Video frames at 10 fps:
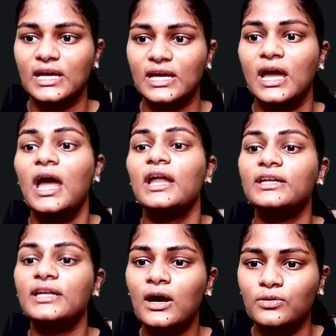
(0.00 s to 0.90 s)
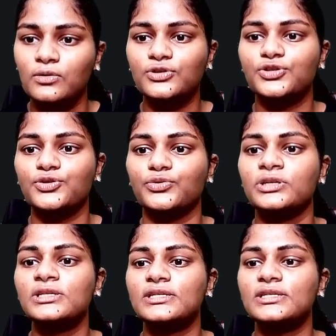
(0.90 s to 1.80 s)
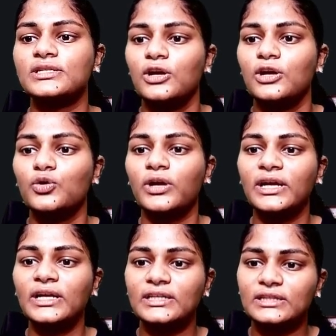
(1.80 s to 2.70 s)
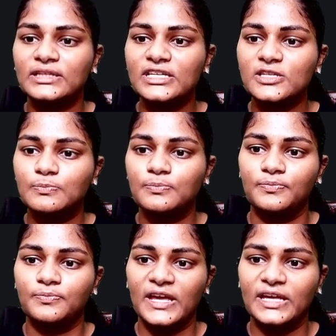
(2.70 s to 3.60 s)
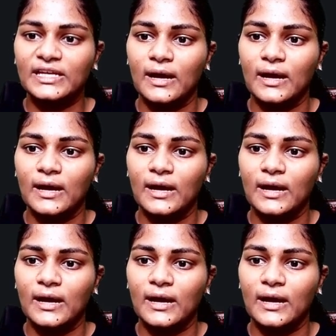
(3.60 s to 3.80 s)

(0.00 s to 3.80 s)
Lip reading: Now, students, look at this area.